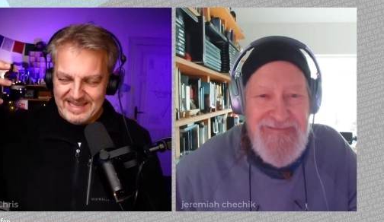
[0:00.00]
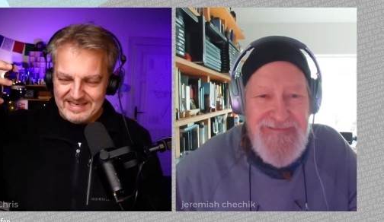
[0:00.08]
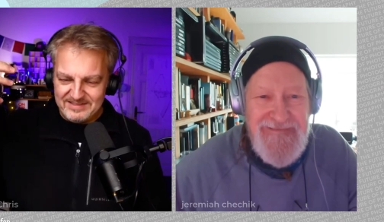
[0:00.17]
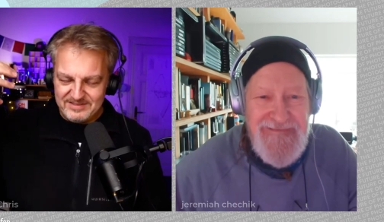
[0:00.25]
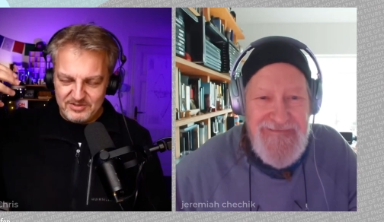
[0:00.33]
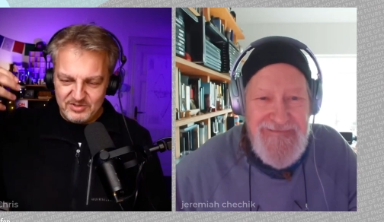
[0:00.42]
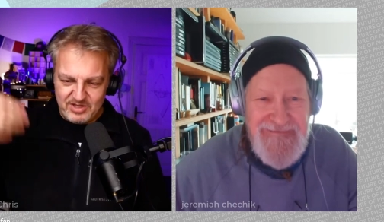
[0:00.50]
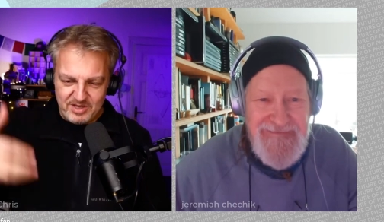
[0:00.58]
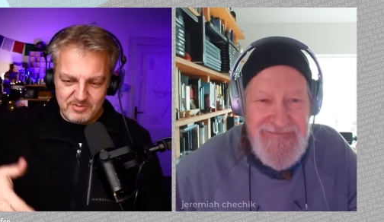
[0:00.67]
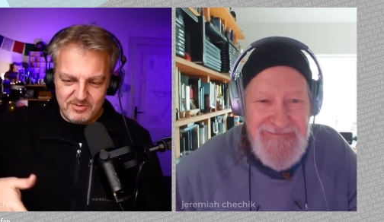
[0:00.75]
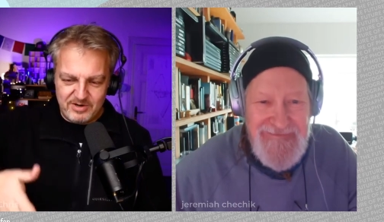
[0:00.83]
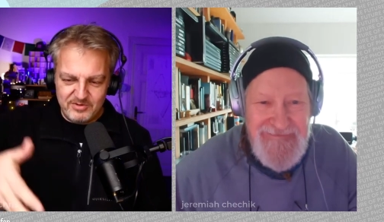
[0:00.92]
Speaker 1: and you
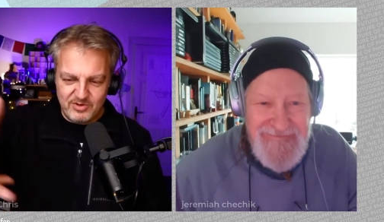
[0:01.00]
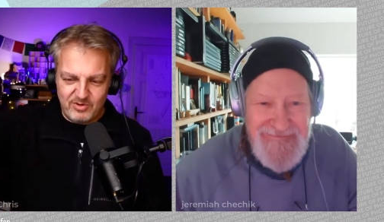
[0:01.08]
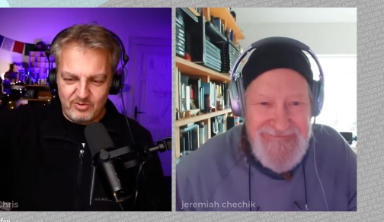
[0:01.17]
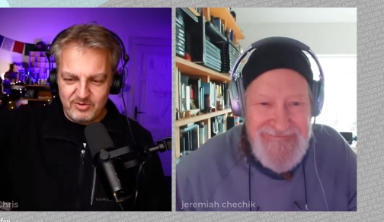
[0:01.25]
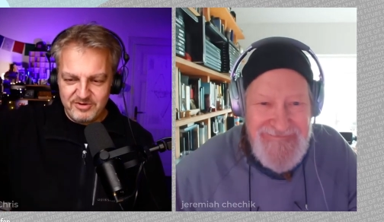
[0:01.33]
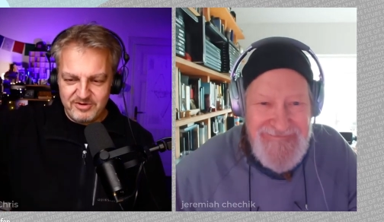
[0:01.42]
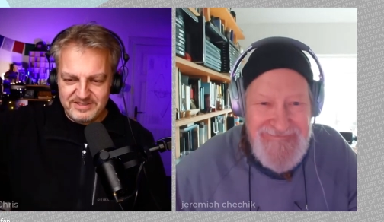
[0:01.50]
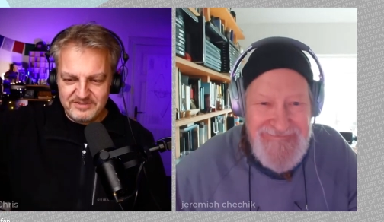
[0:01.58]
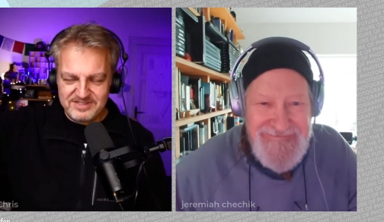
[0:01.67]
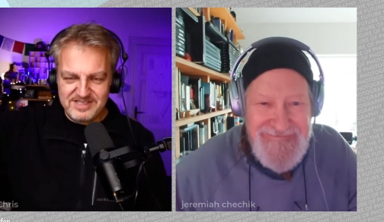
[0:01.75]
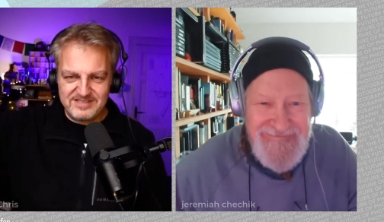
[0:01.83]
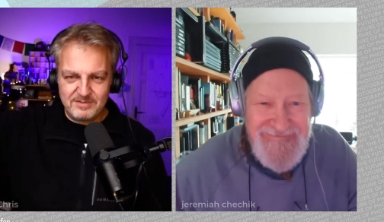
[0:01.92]
come around a corner and
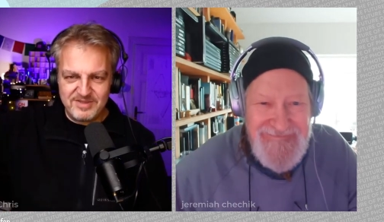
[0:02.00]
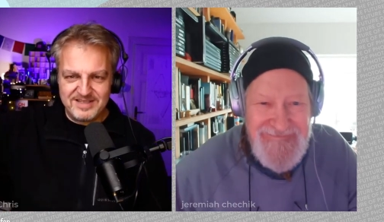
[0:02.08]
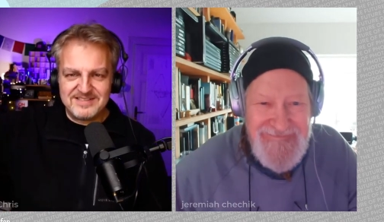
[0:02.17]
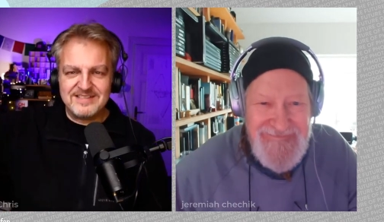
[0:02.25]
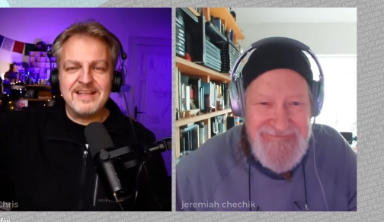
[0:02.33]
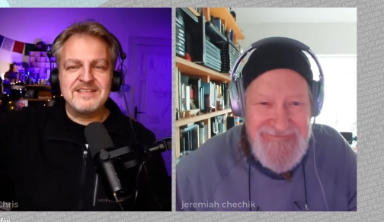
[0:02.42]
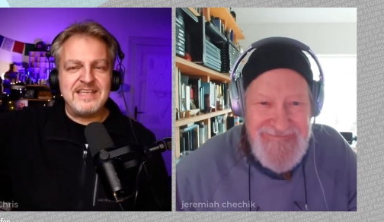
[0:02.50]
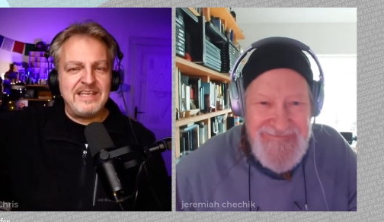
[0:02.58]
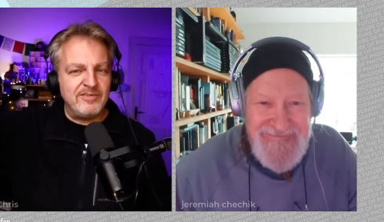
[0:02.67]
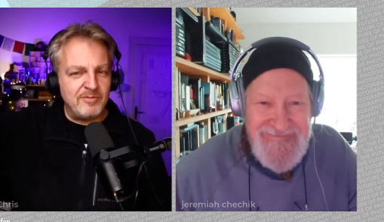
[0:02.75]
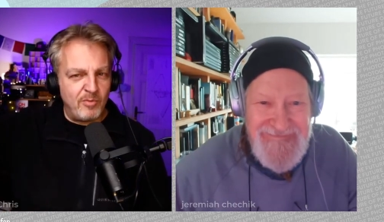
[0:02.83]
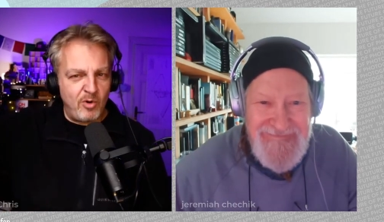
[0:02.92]
you see something that's that's
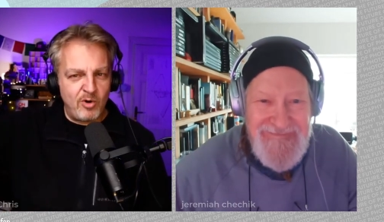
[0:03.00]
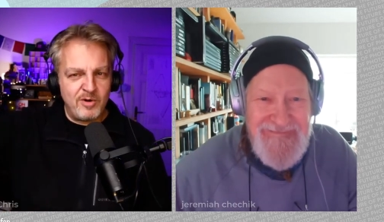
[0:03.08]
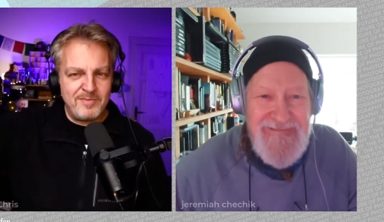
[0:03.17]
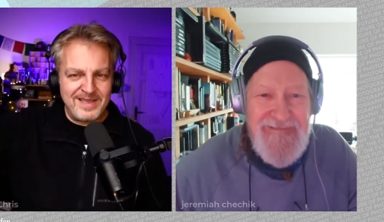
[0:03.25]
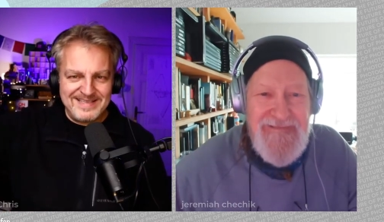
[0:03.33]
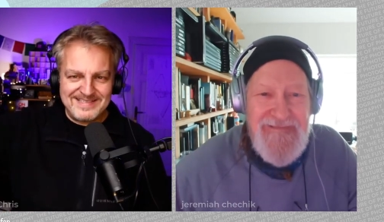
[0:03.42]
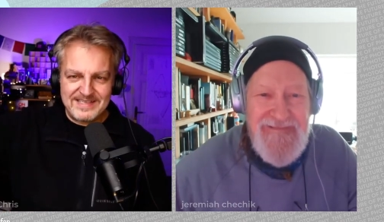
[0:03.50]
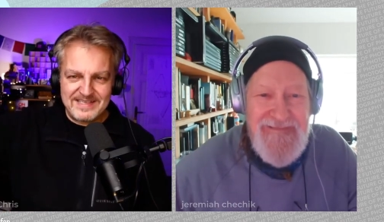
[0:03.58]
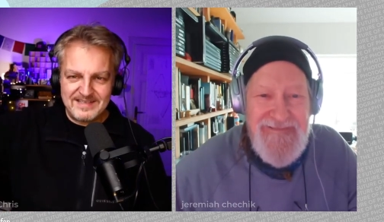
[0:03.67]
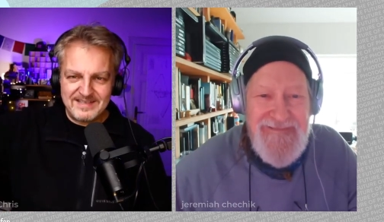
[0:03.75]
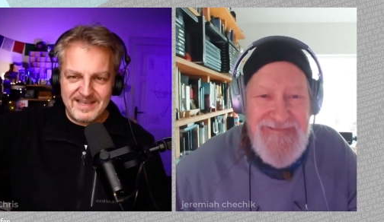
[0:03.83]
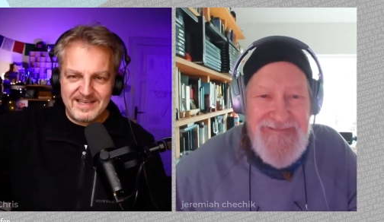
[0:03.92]
even more
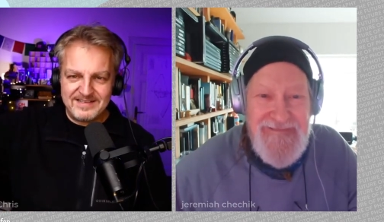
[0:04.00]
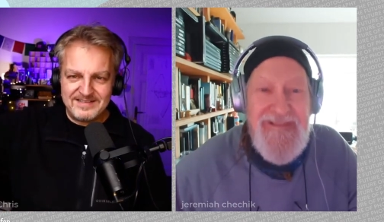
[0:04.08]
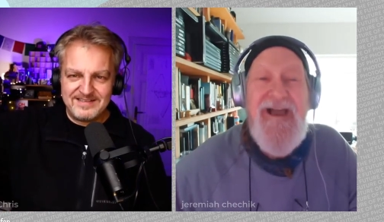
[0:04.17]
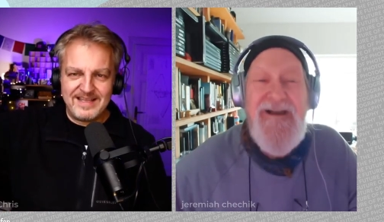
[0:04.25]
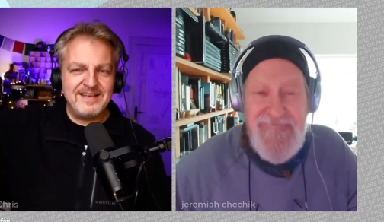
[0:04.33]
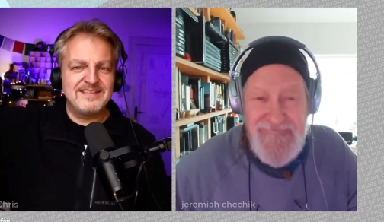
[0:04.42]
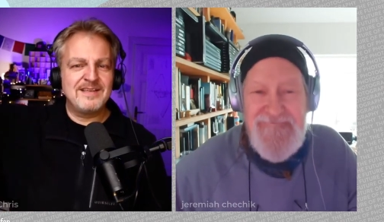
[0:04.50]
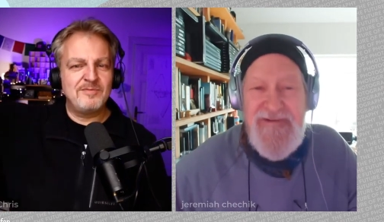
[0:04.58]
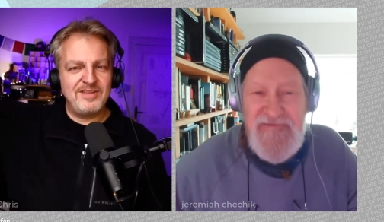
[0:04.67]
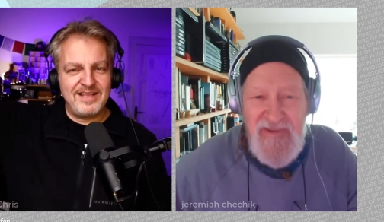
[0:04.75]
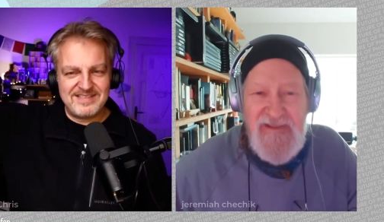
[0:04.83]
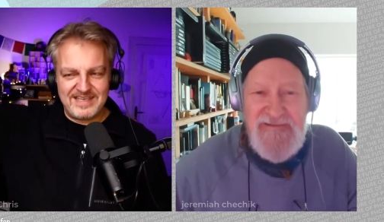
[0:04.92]
amazing and yeah, then
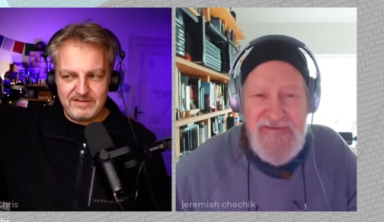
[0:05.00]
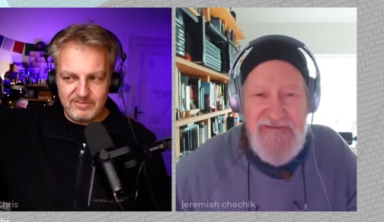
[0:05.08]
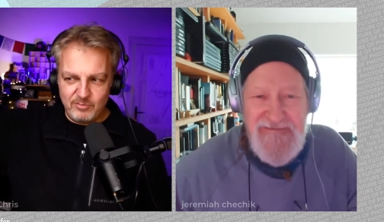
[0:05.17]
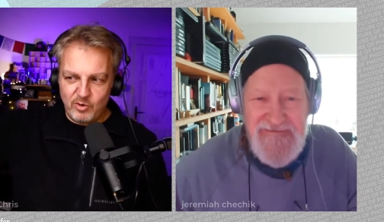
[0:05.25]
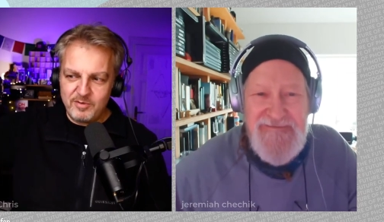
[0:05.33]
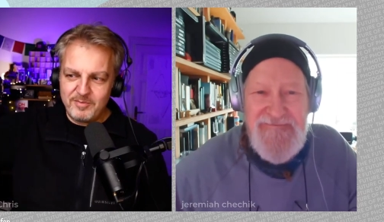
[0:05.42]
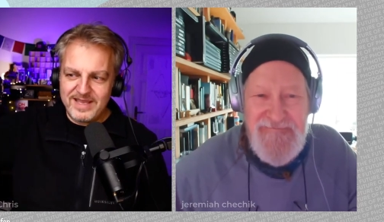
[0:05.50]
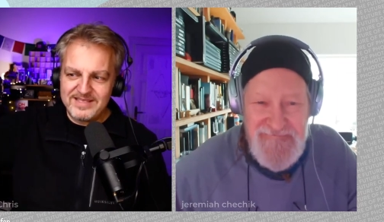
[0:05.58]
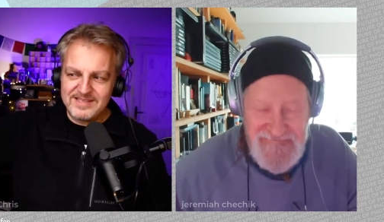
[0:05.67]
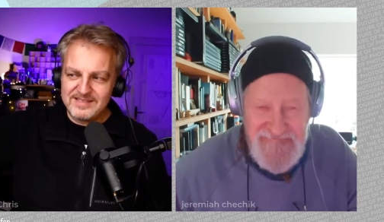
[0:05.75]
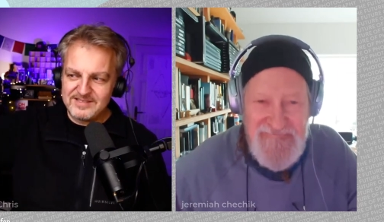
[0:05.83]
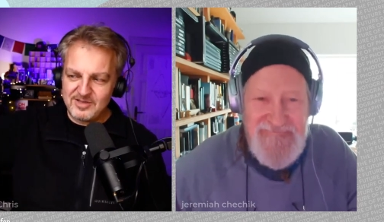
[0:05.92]
something exactly. that's even more
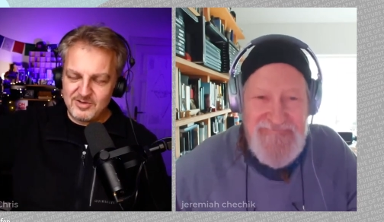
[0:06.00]
amazing